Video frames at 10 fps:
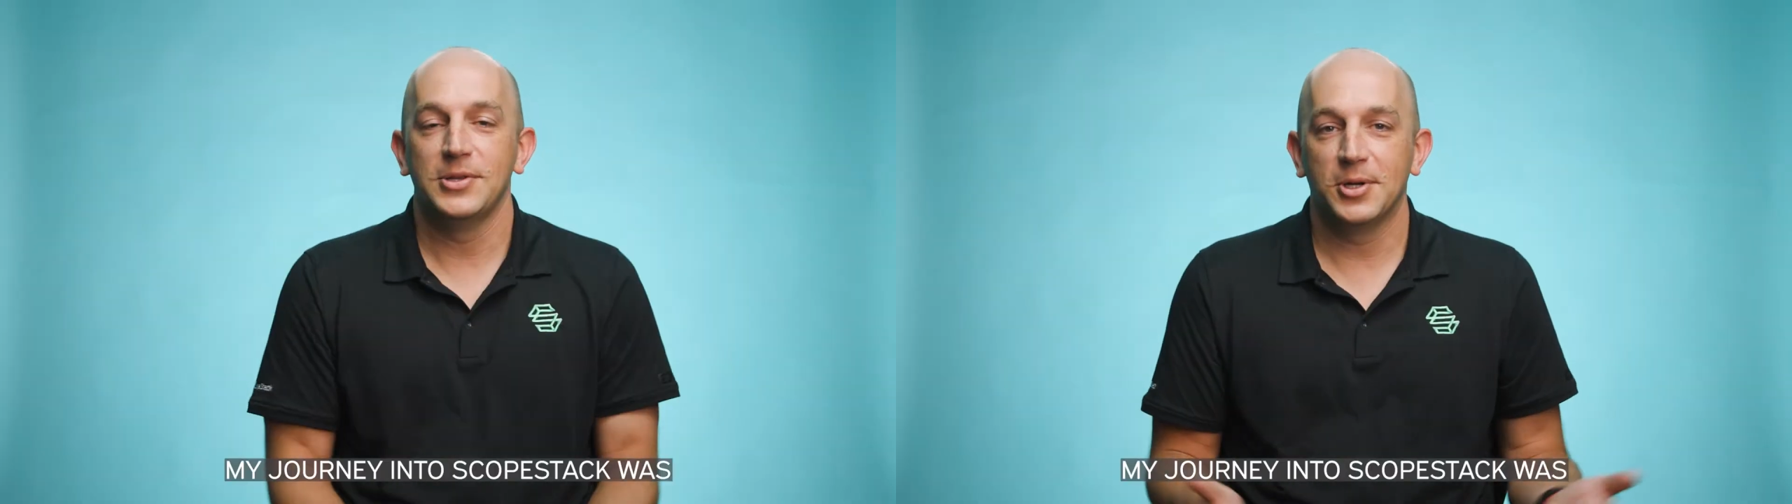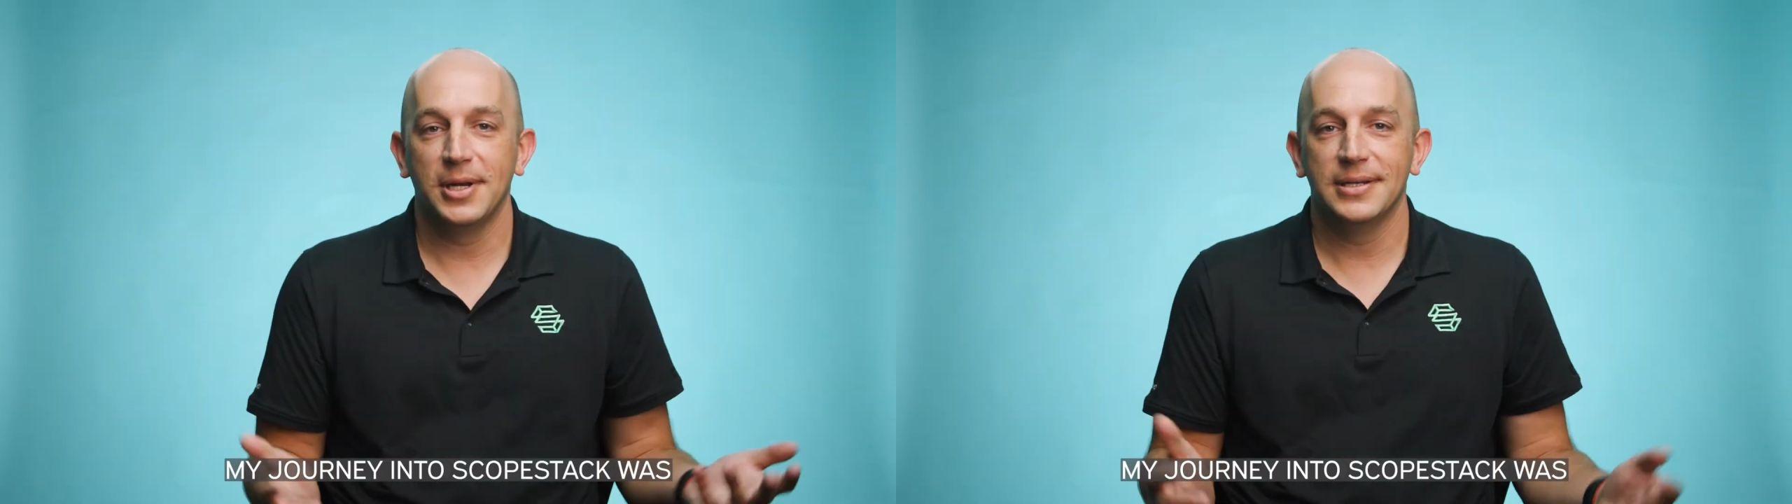
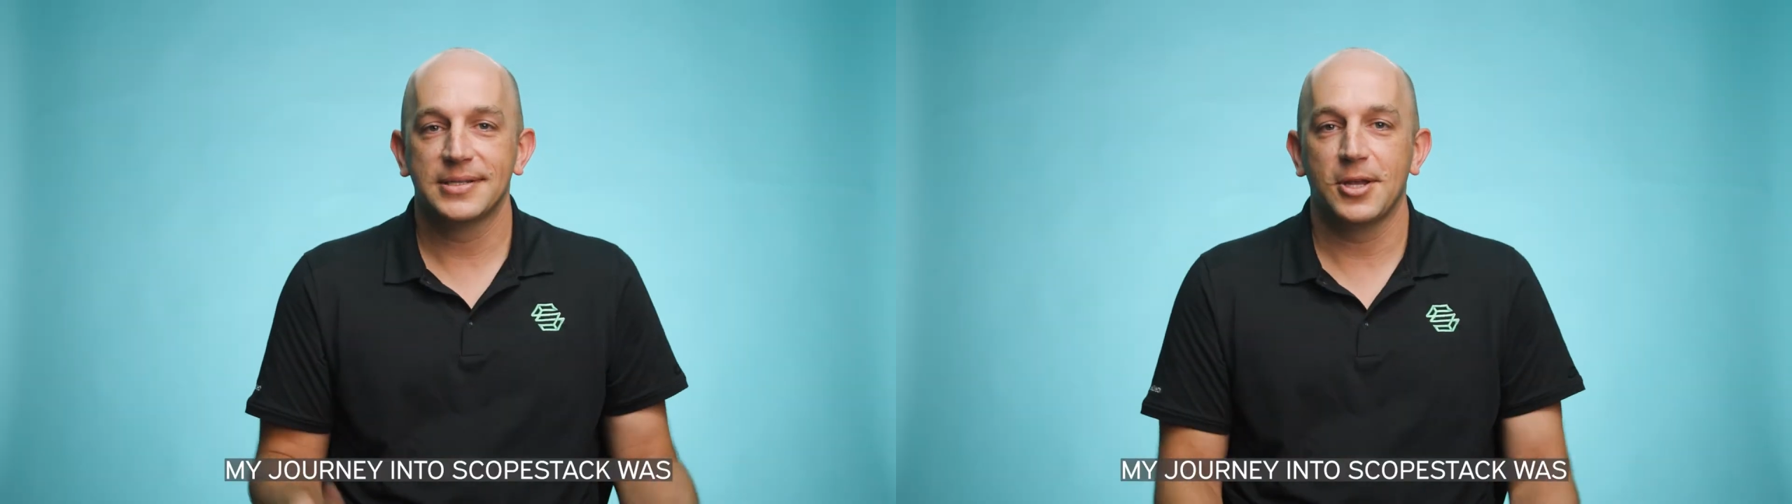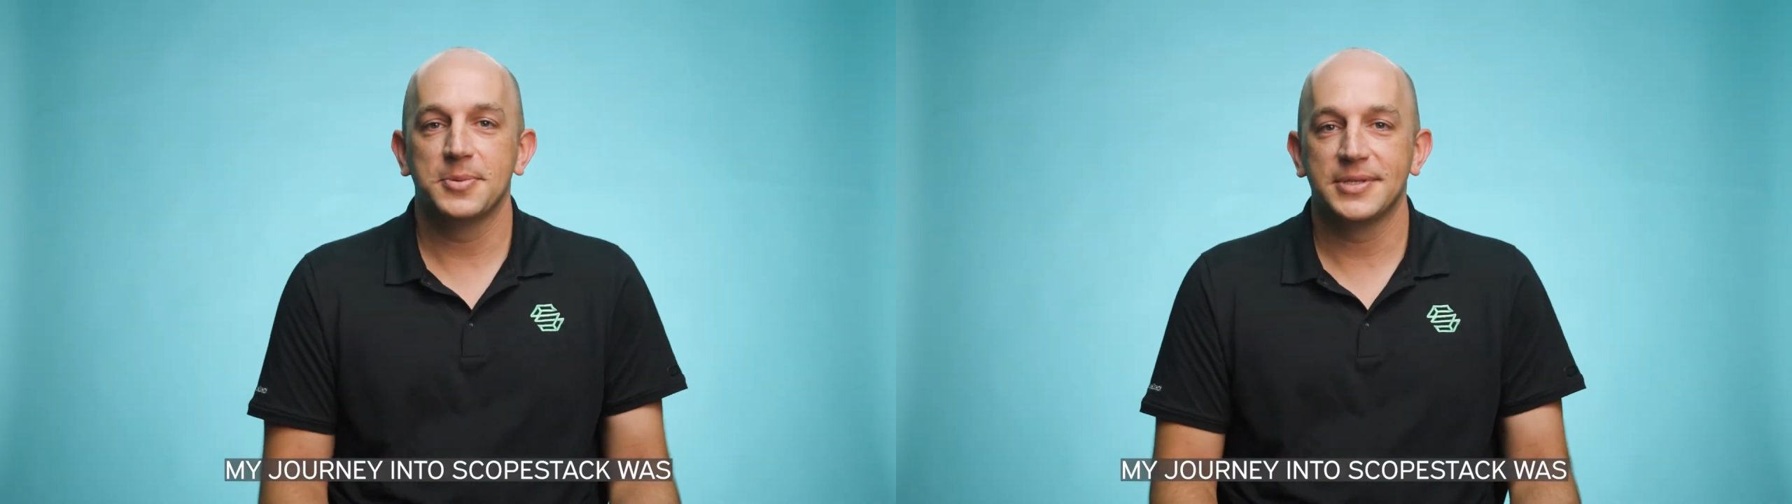My journey into
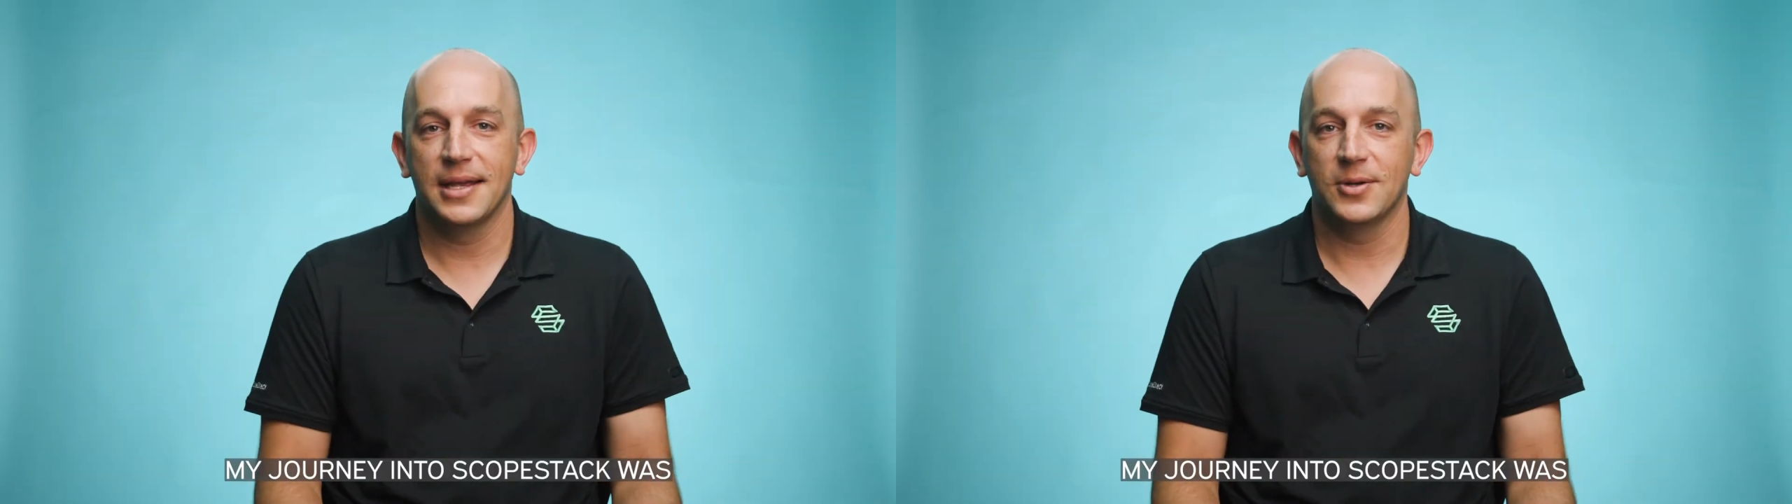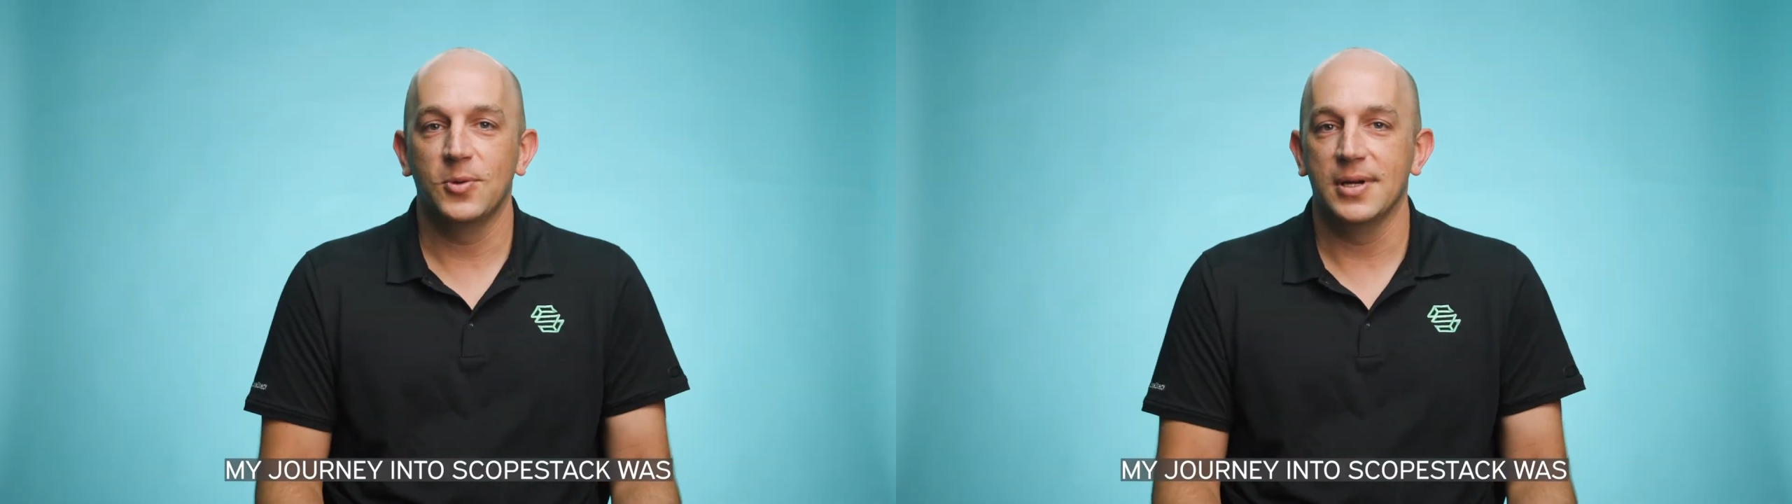
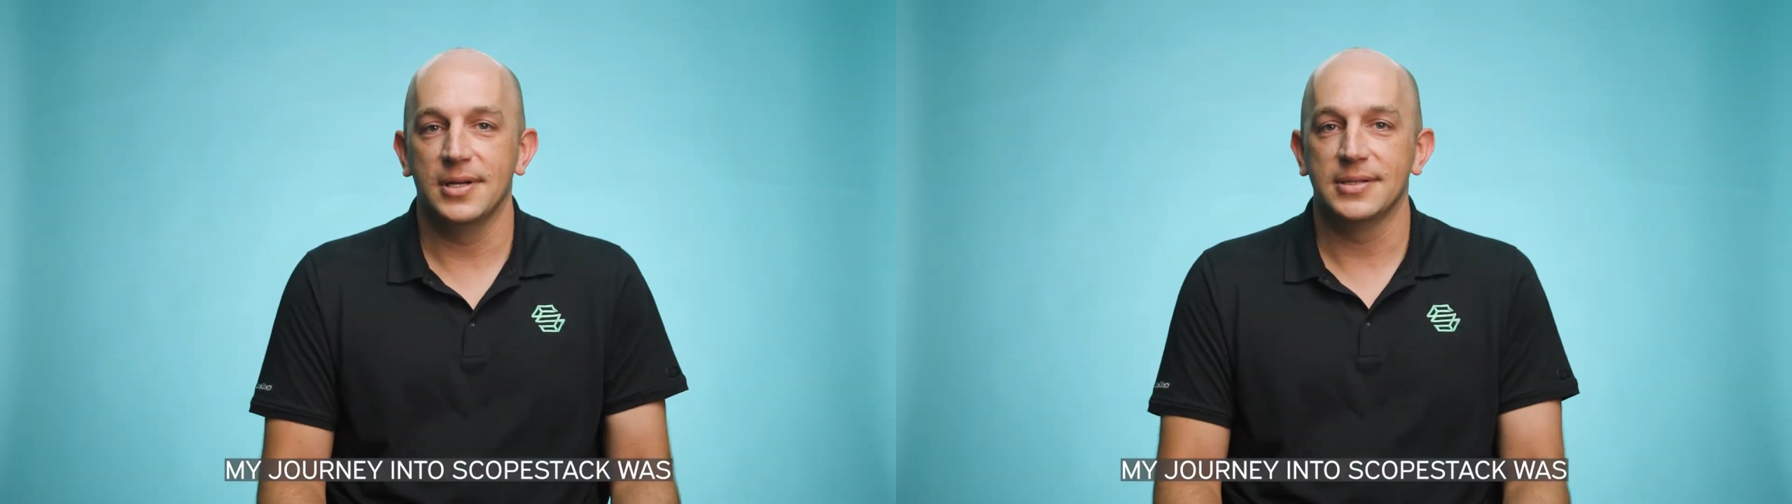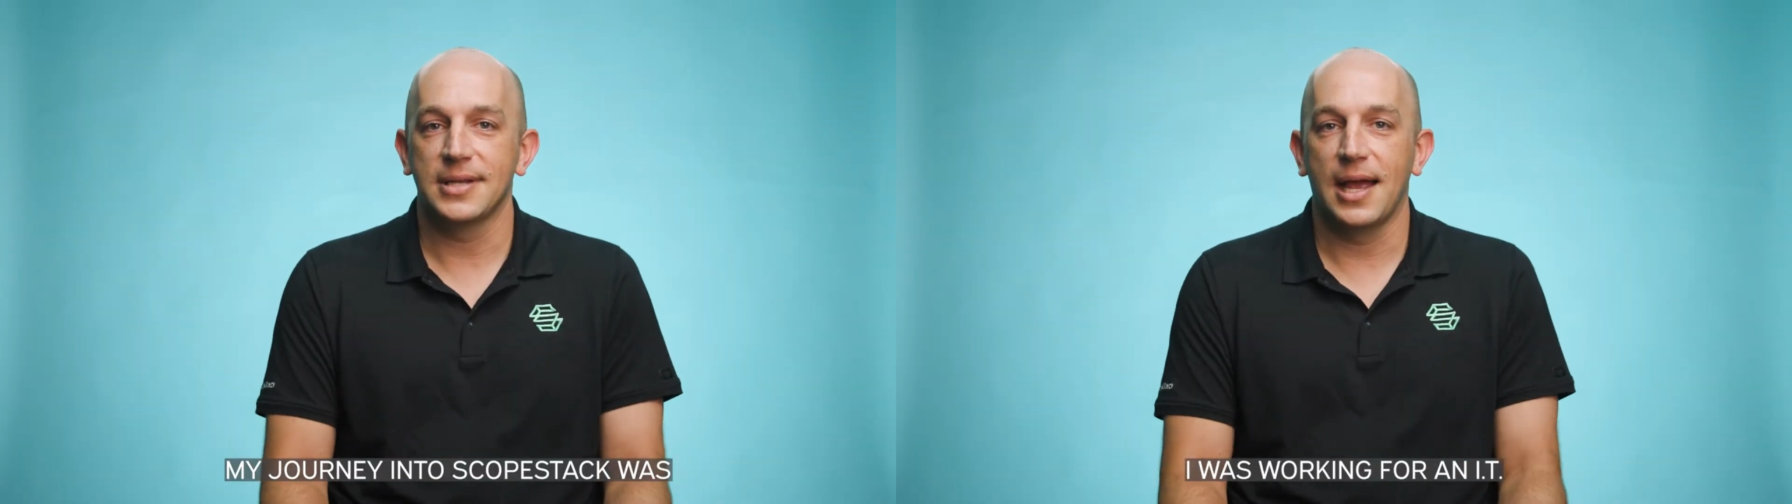ScopeStack was